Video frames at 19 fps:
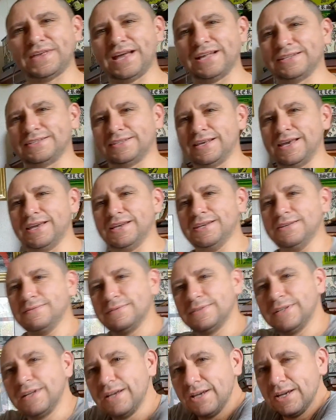that said,
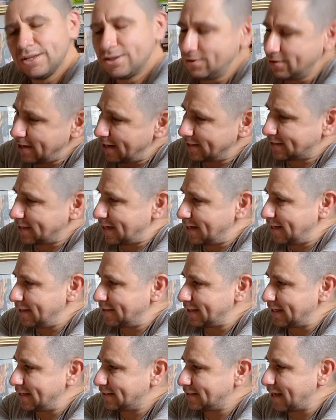you guys got
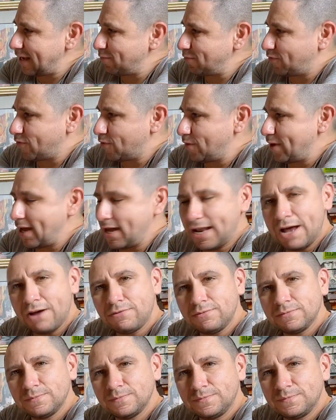anything to say before we head
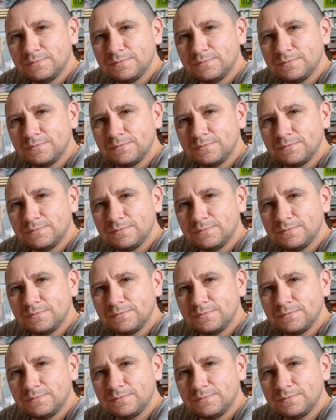out?